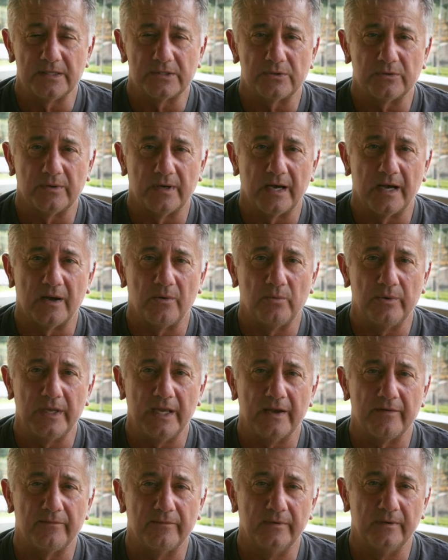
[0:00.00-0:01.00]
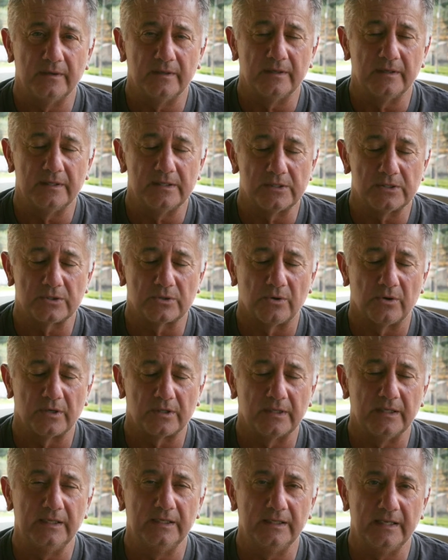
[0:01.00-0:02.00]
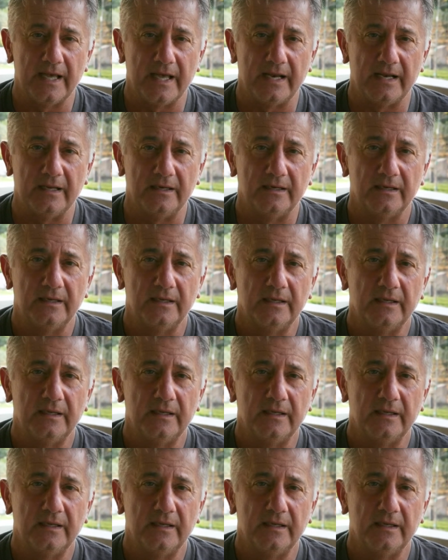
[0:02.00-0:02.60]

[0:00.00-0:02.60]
So we have historically netted